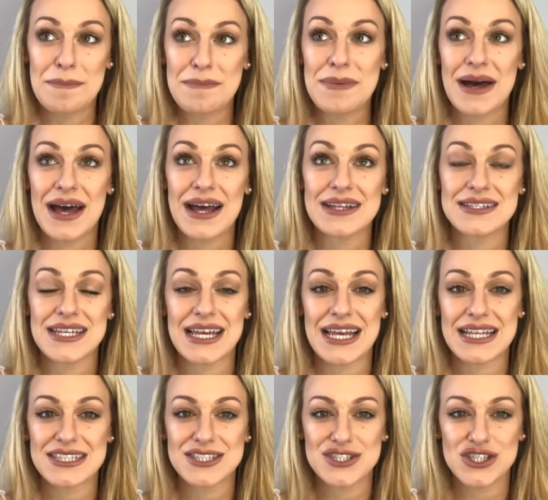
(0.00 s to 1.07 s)
But
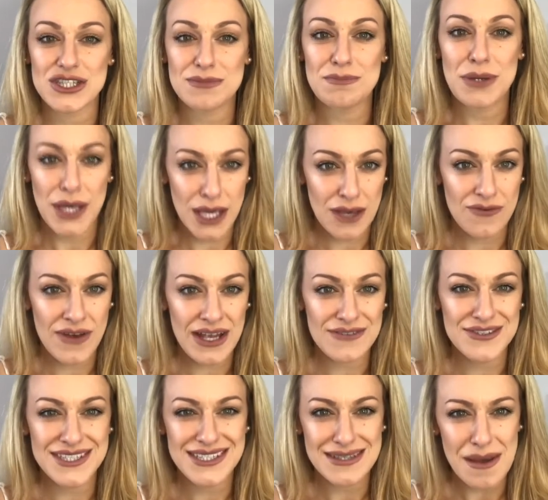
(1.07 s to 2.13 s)
it's just perfect
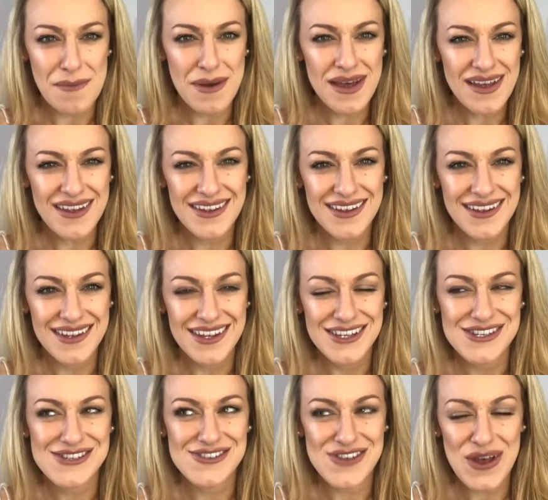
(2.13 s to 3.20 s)
for summer.
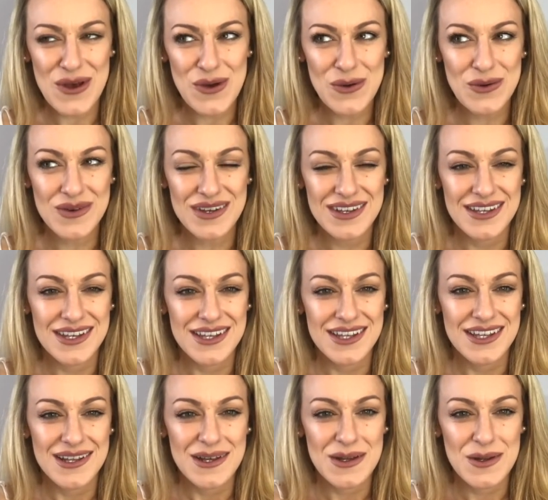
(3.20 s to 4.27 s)
So,
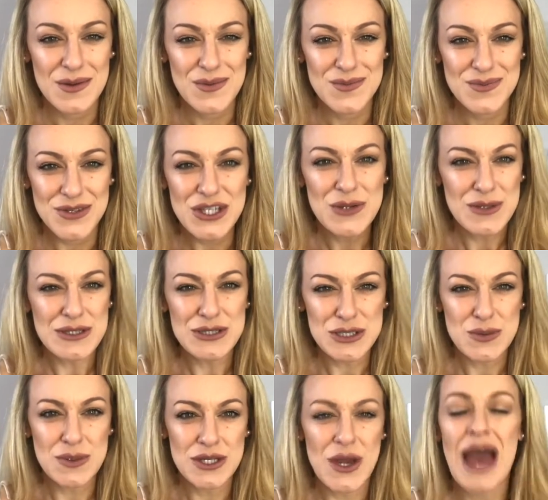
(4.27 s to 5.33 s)
you know when you
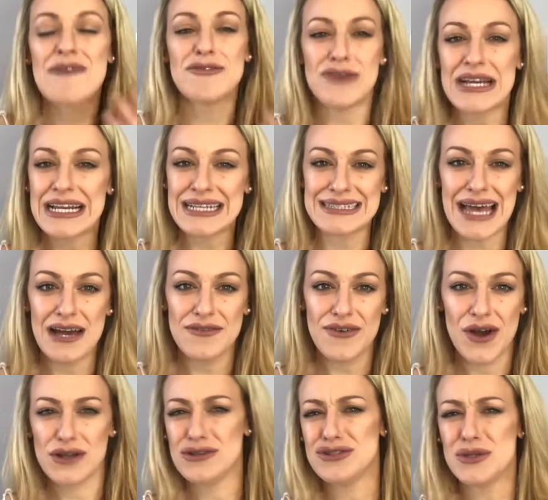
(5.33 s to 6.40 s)
just want, you have a really nice
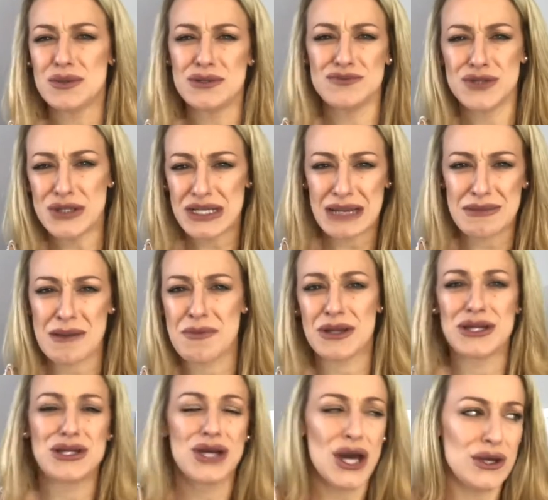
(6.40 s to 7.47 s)
outfit on, you don't want to ruin it by
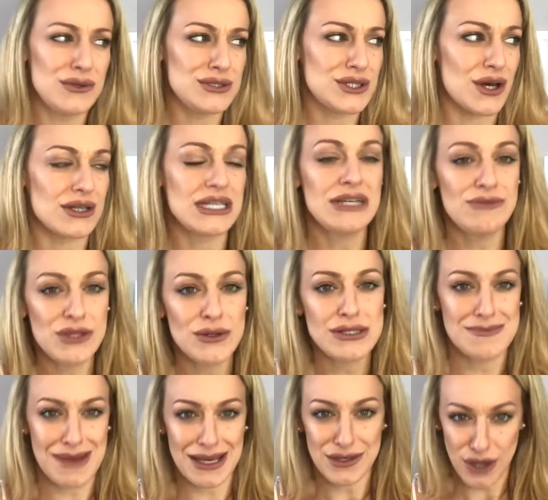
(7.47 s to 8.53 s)
putting a coat on, even though
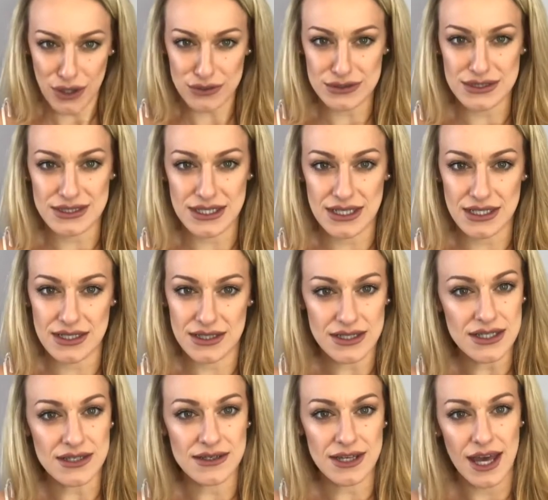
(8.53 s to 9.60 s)
it's a bit cold still in
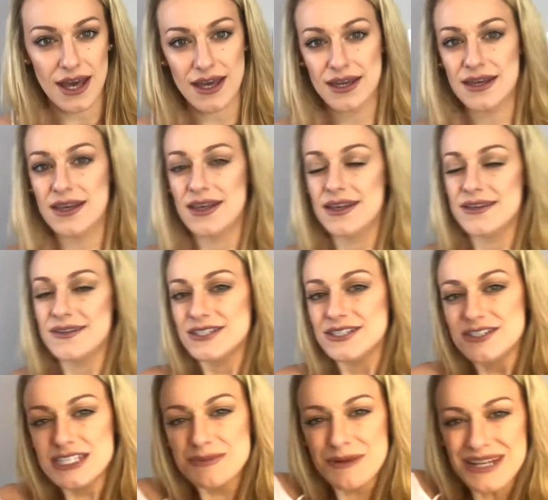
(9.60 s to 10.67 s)
the UK,
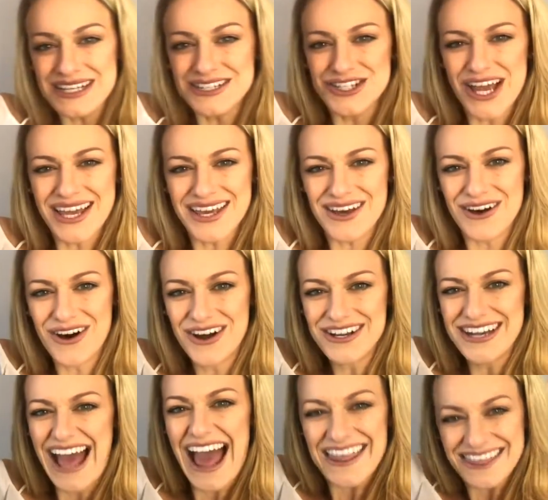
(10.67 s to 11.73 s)
just put a little jacket on.
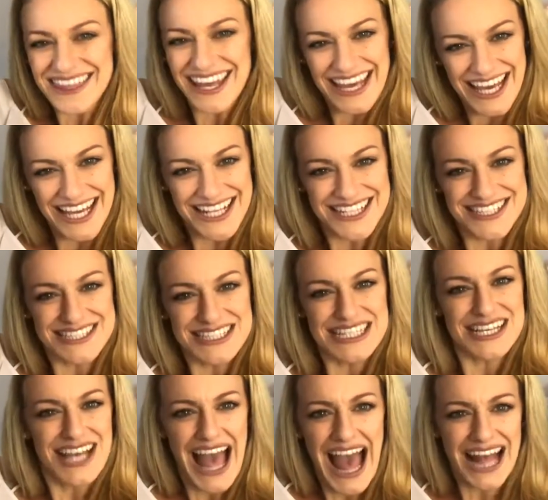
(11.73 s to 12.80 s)
And this
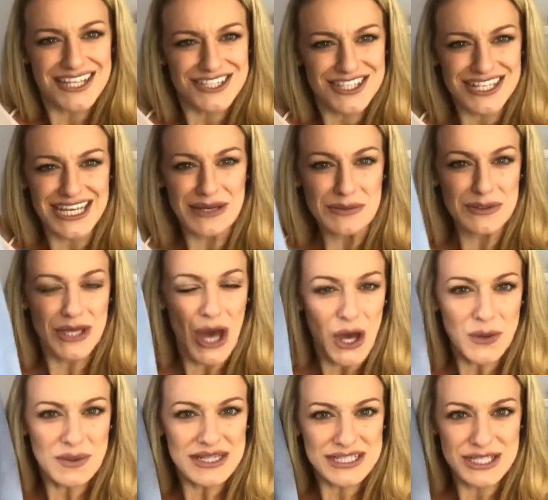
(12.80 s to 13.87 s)
actually will
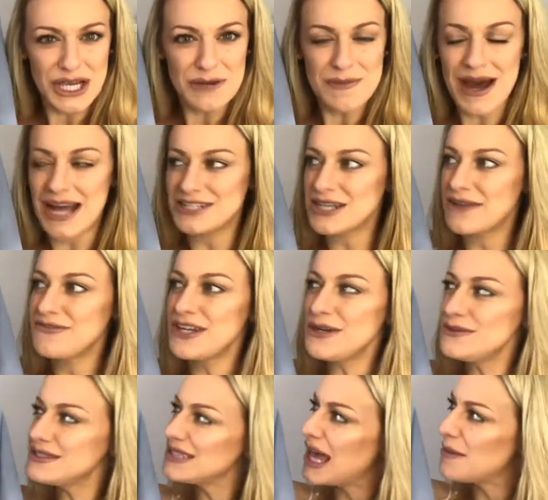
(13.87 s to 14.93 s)
go with so much. I've
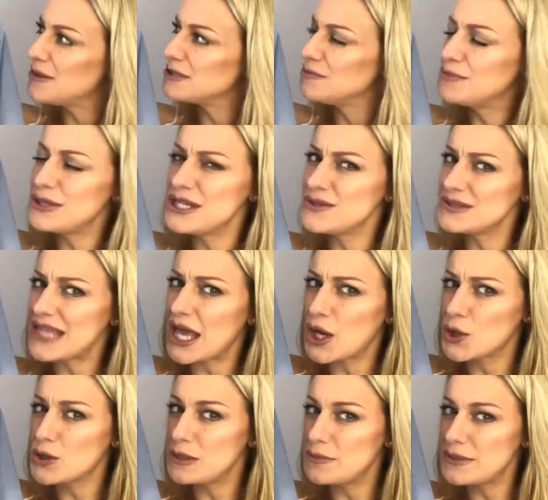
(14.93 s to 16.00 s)
noticed how much blue is like
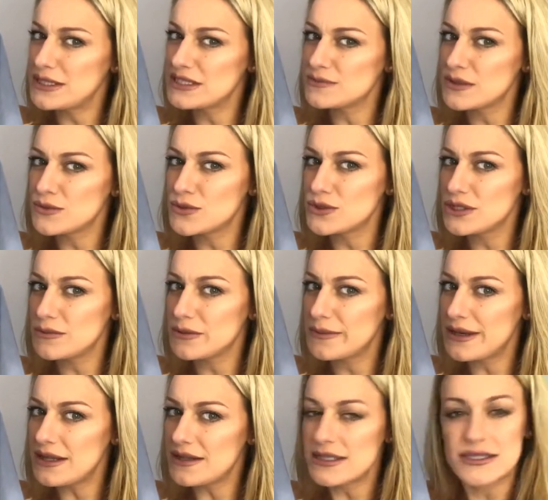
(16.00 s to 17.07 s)
creeping into my wardrobe a
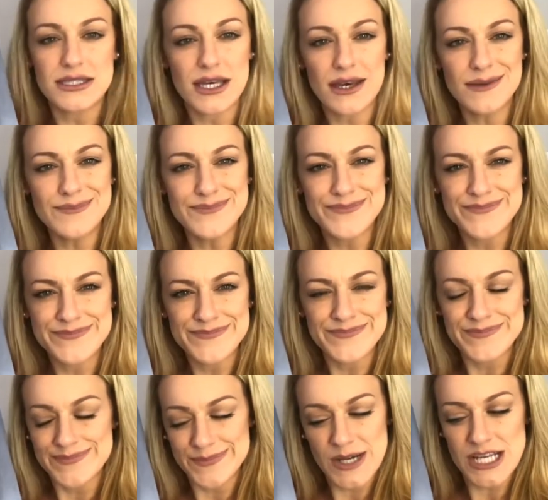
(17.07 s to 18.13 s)
bit this year,
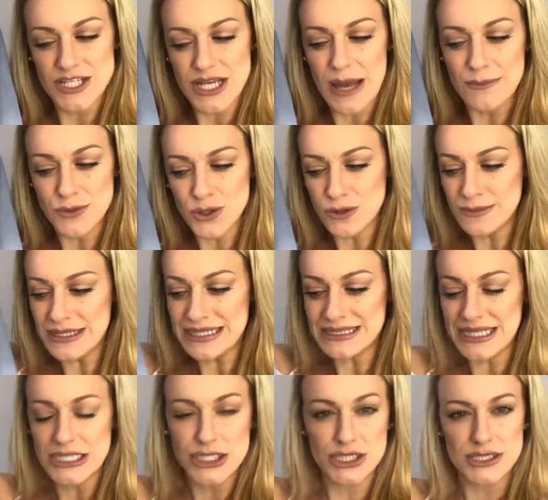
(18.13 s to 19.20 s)
which I'm normally
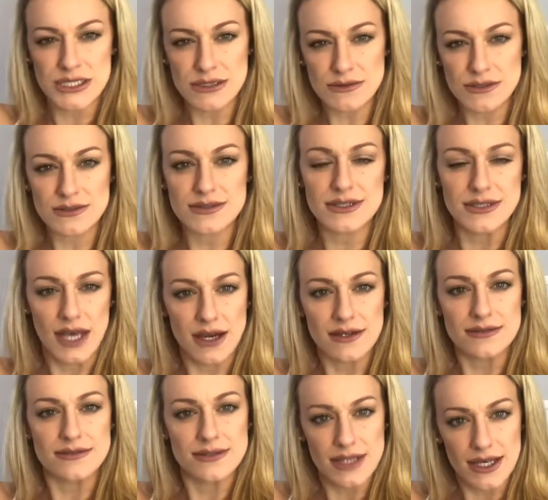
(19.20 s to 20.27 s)
such a neutral
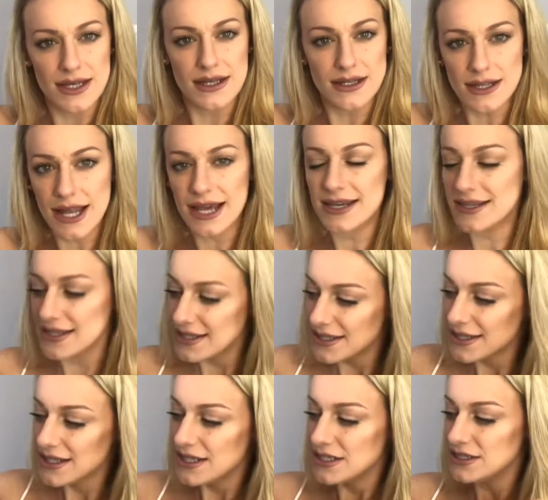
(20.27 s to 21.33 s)
tone girl, like
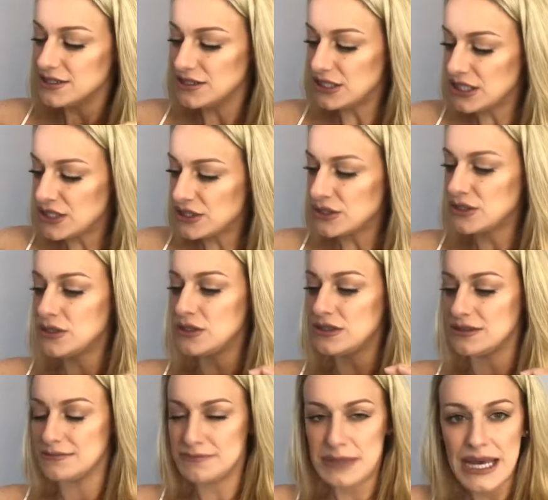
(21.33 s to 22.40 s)

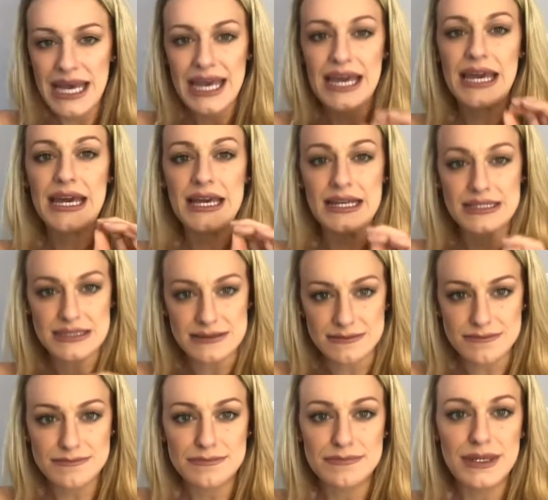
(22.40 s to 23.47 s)
nudes and pinks
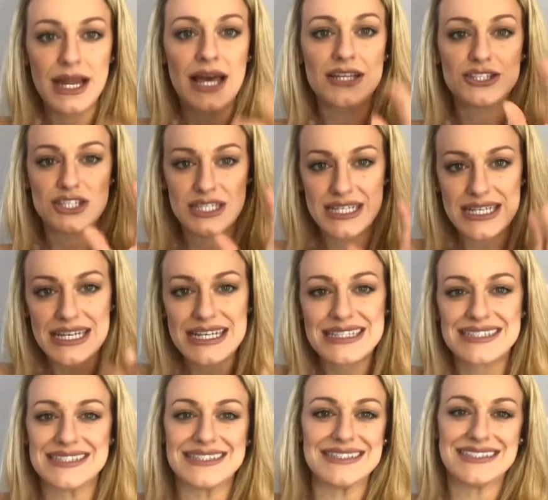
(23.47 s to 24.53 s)
and
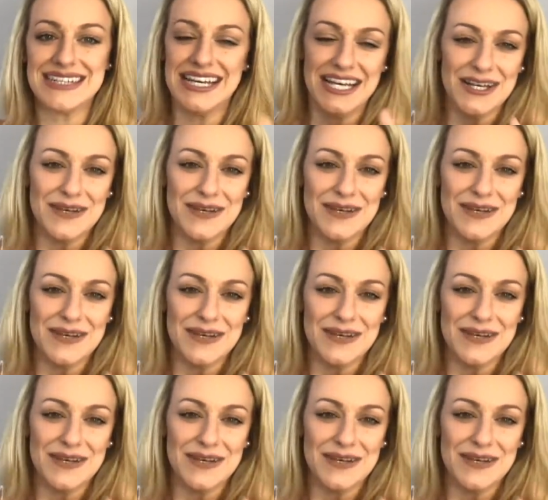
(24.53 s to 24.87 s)
blushes and